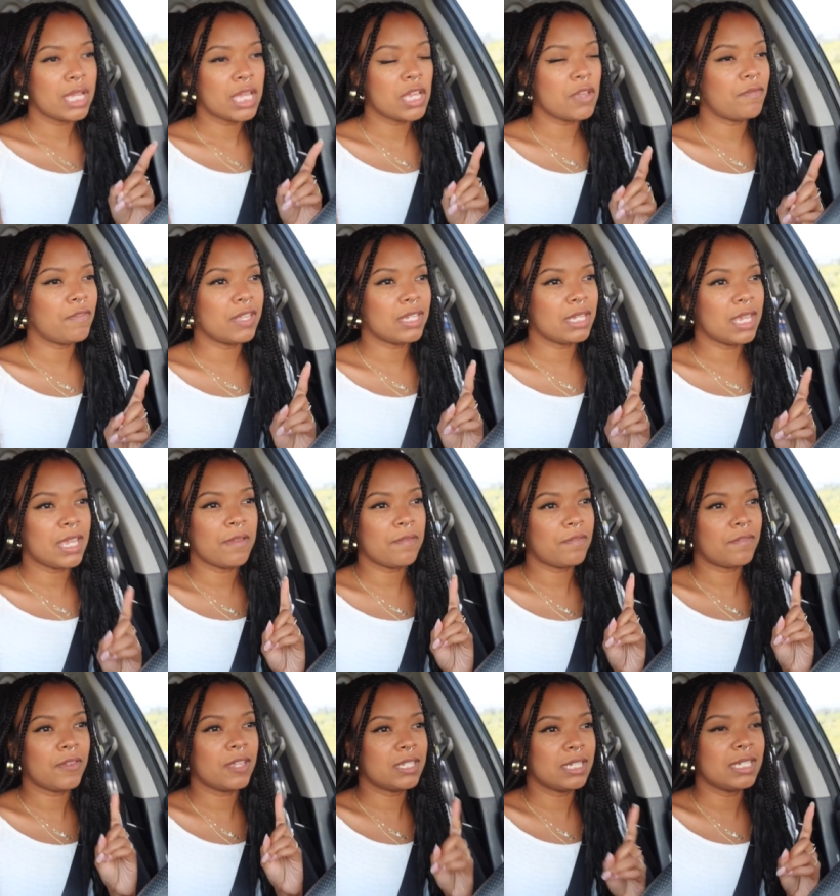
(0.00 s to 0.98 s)
if it, if
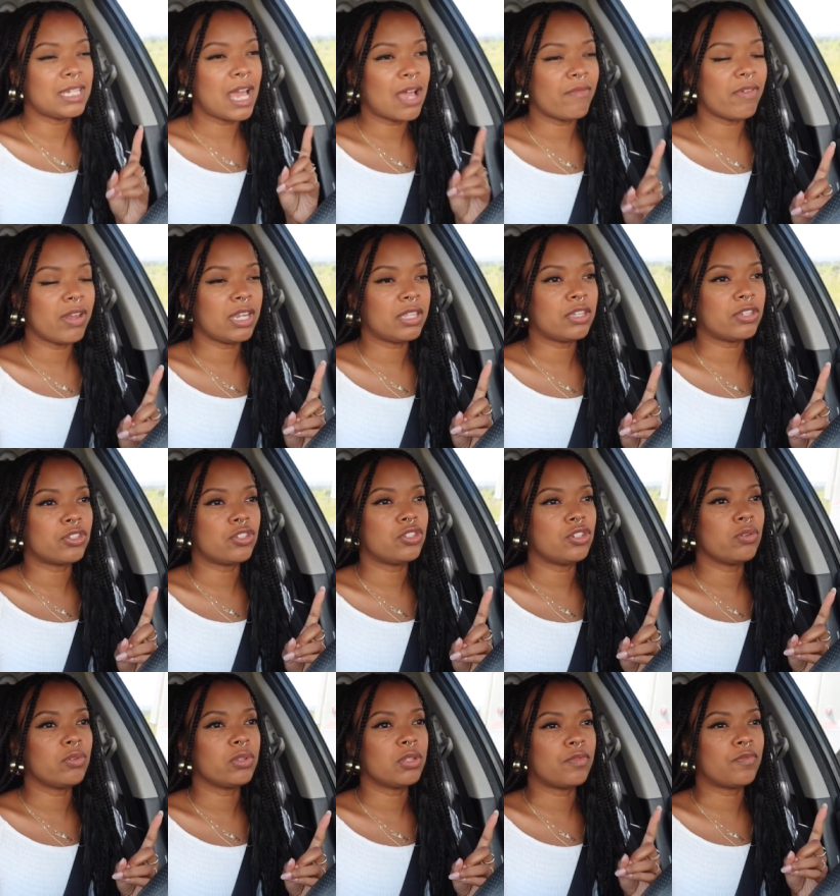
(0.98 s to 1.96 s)
it didn't have anything to
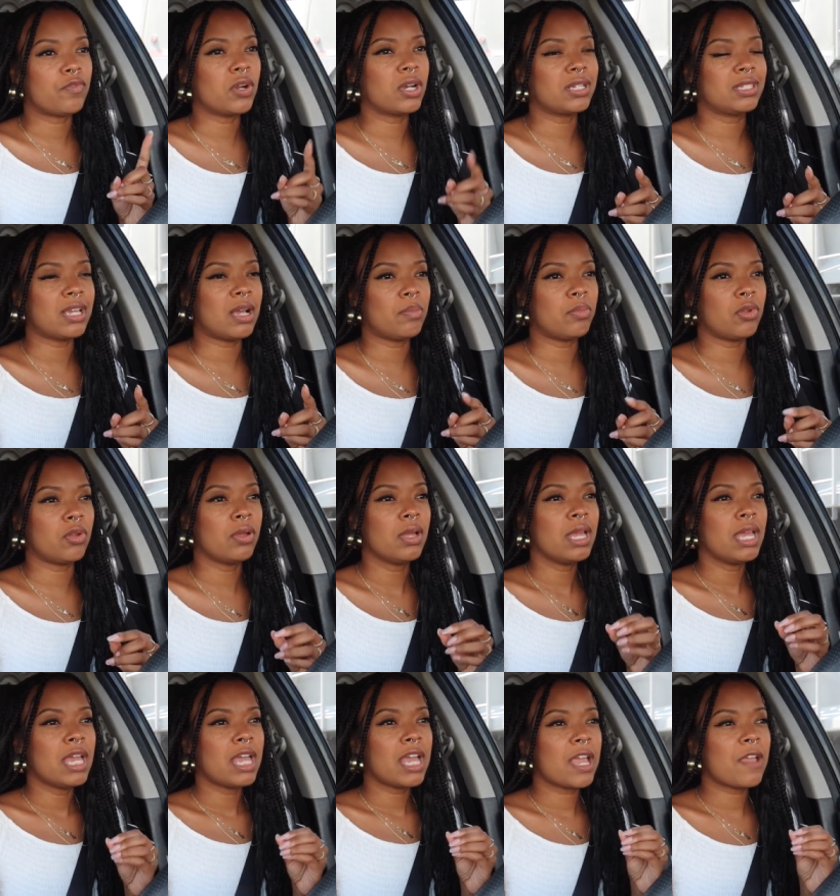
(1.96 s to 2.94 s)
do with you. For example,
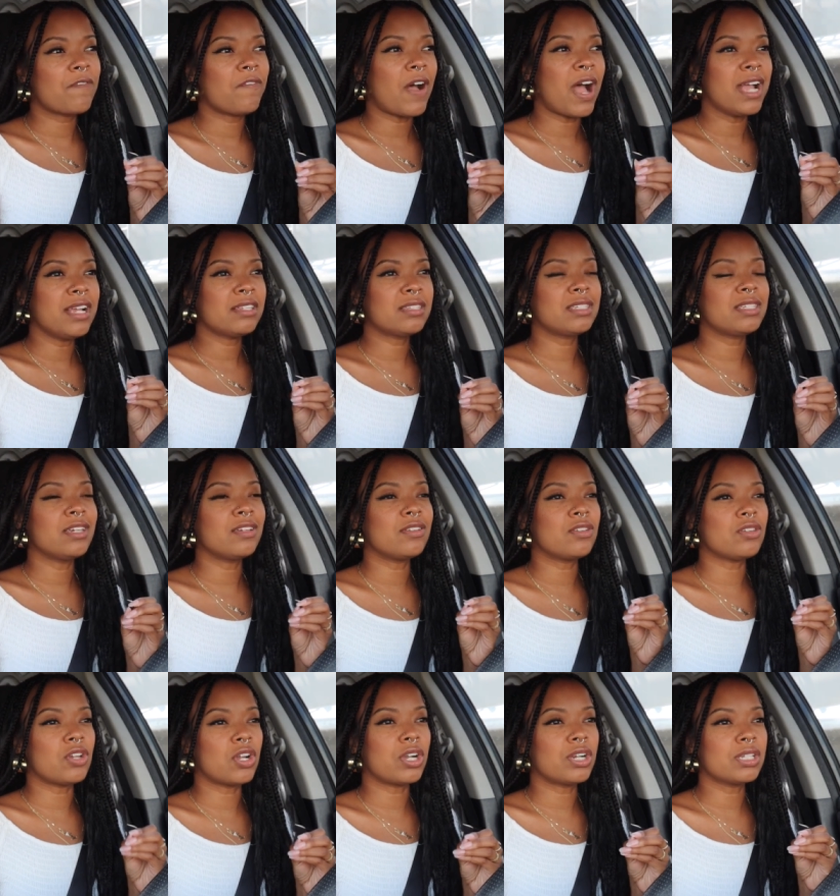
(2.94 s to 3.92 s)
if I see a
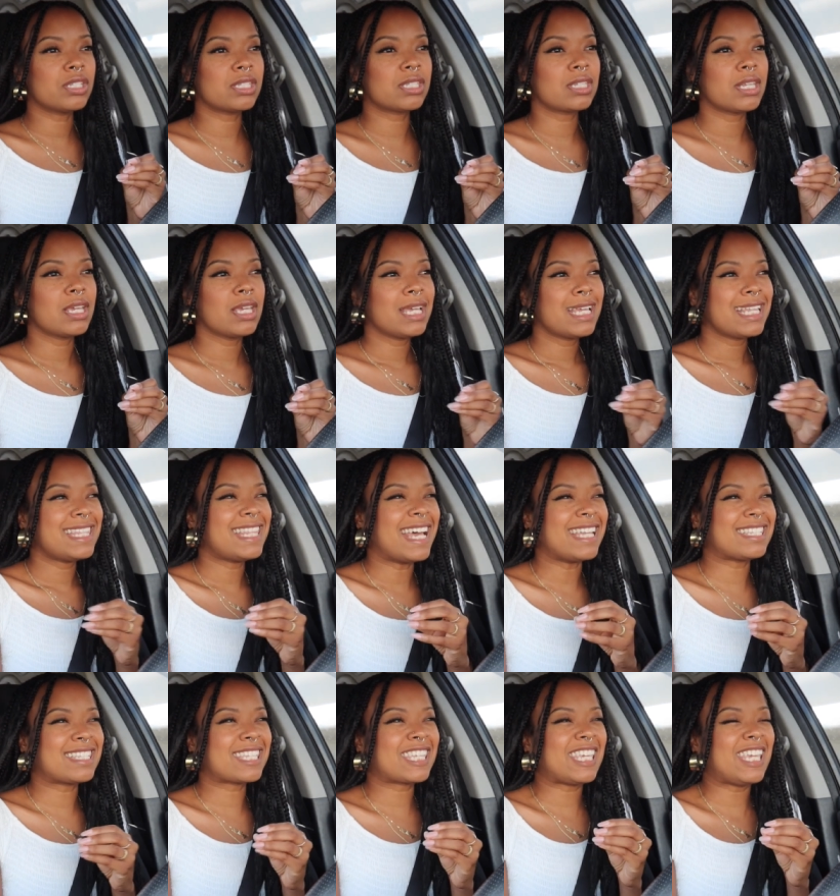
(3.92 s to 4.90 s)
nurse
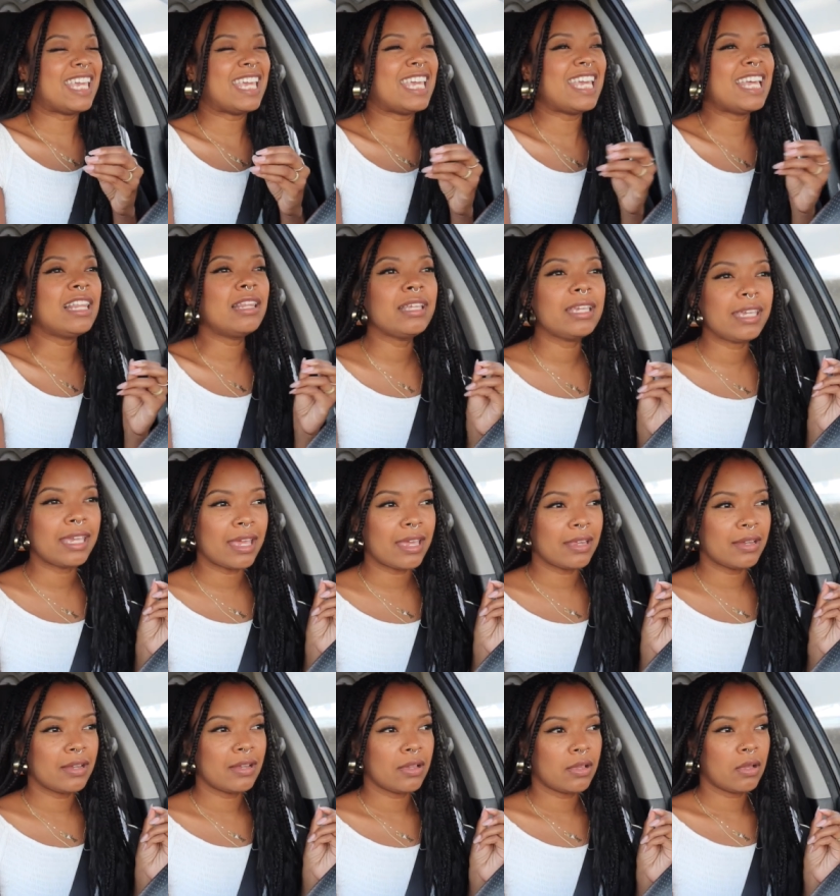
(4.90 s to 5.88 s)
that's killing
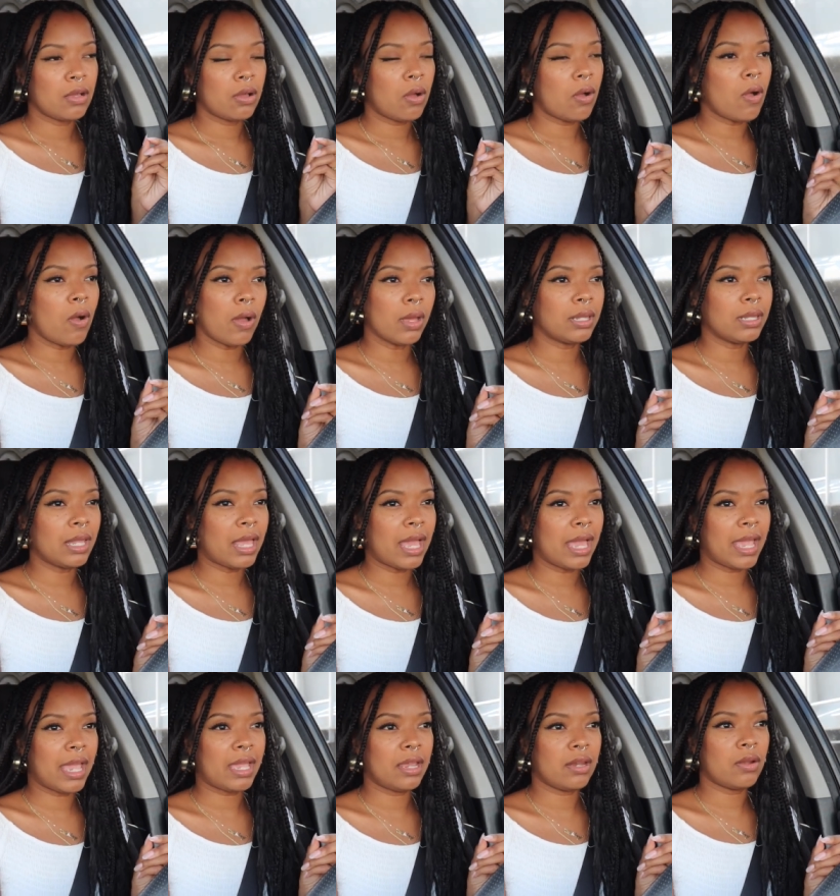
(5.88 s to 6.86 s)
it
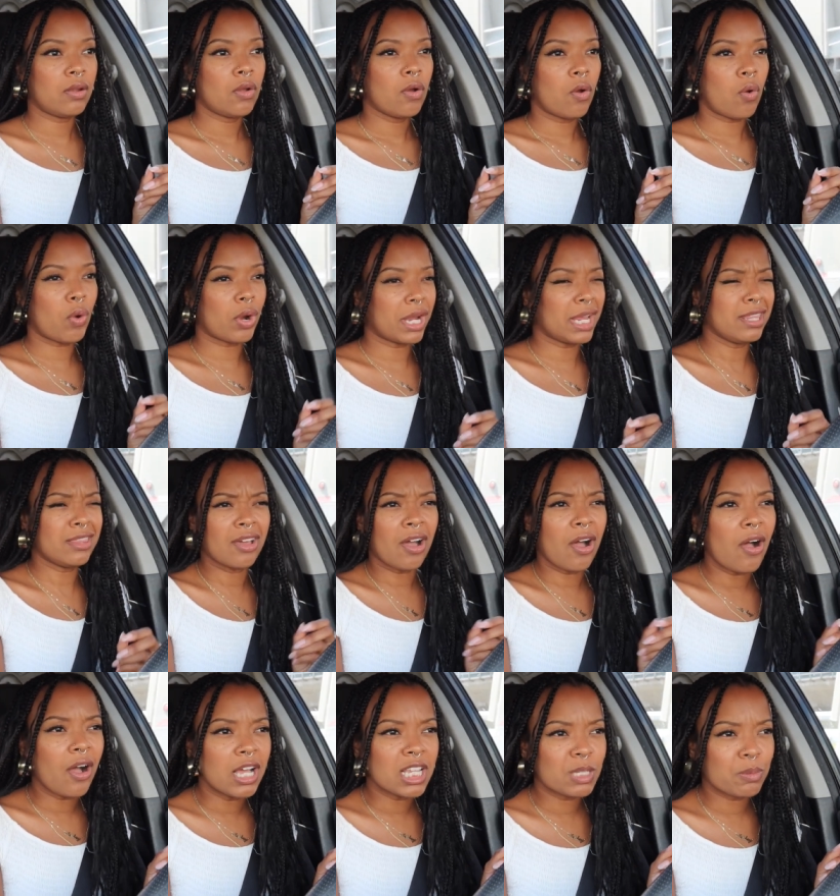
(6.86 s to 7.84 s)
online or in the
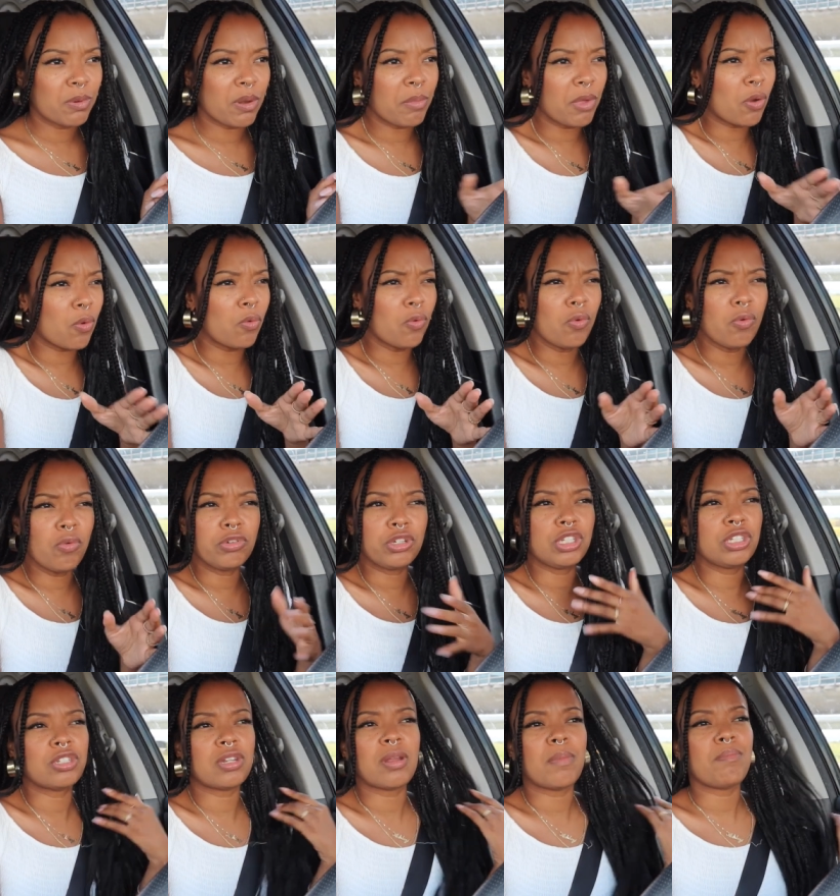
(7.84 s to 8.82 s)
hospital, I'm like, oh,
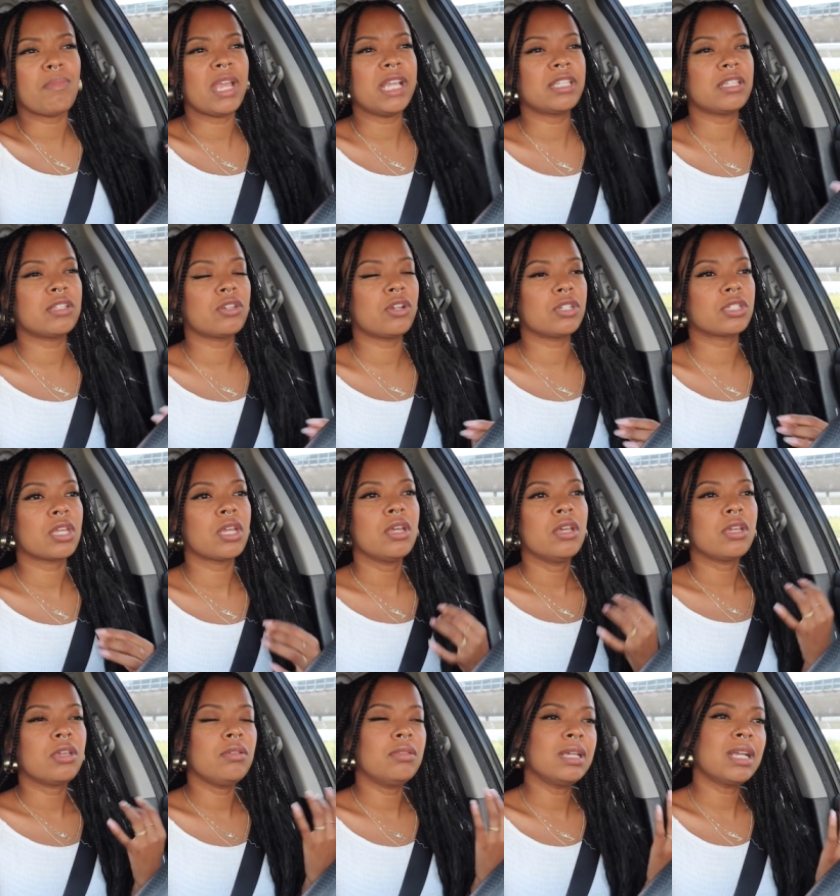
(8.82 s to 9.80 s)
she's an amazing nurse.
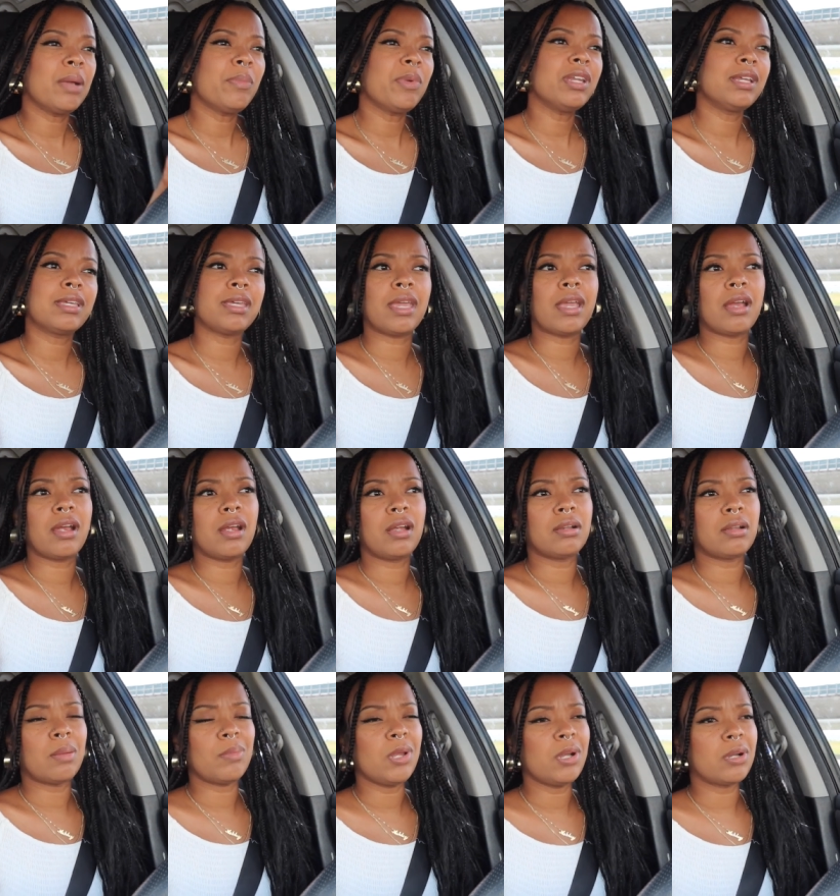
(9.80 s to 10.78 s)
You think I'm going to care?
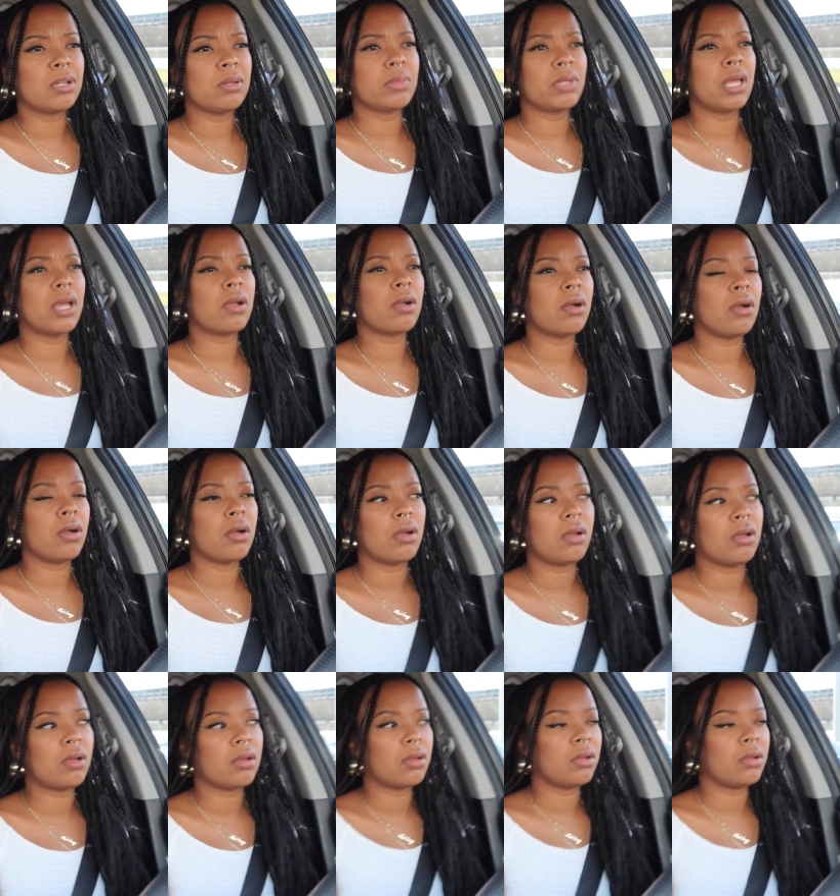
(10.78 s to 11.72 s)
I'm not going to be like, oh,